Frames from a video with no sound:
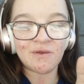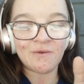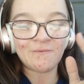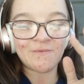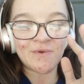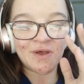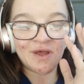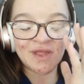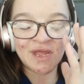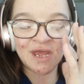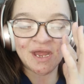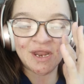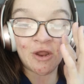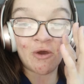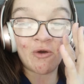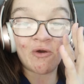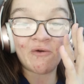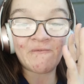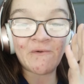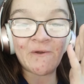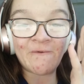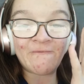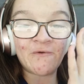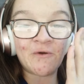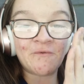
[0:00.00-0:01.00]
Because I know if
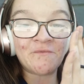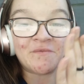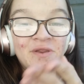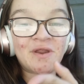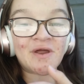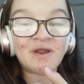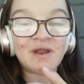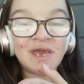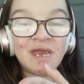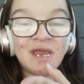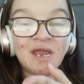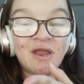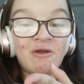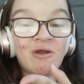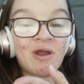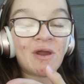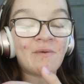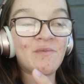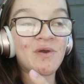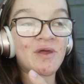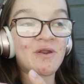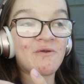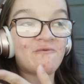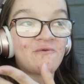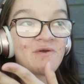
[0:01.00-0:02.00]
I film it on here, I'm
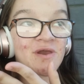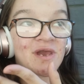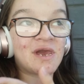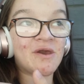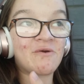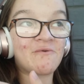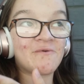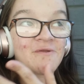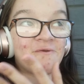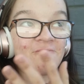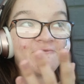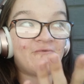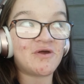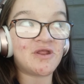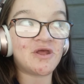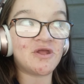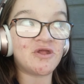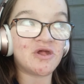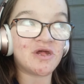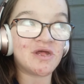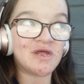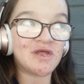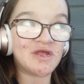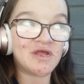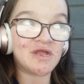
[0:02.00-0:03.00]
going to forget what the footage
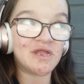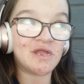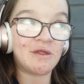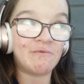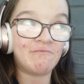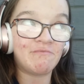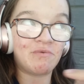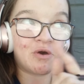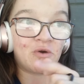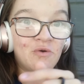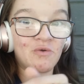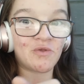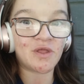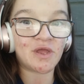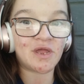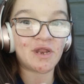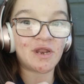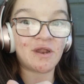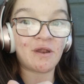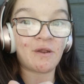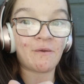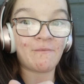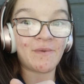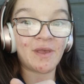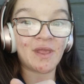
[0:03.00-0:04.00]
is and then post it and
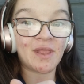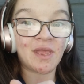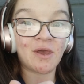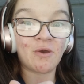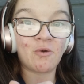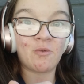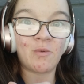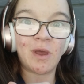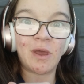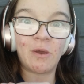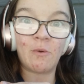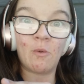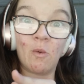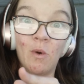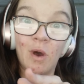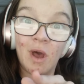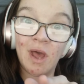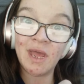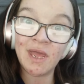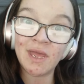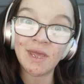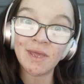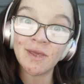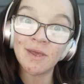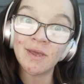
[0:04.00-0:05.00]
it would be like, wait,
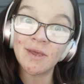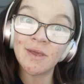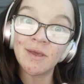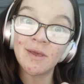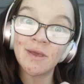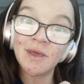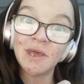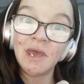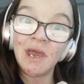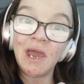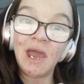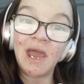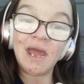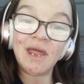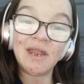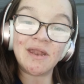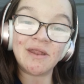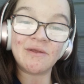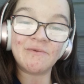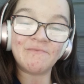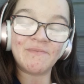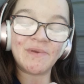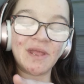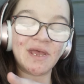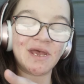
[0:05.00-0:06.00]
what? And
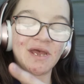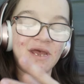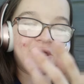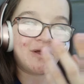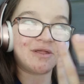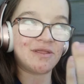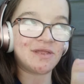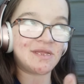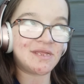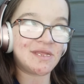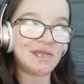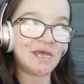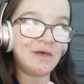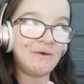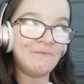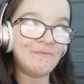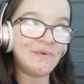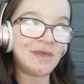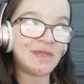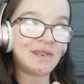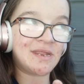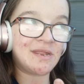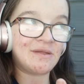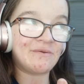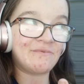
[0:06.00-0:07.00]
you'd be like, y'all didn't tell
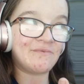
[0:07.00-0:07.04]
me.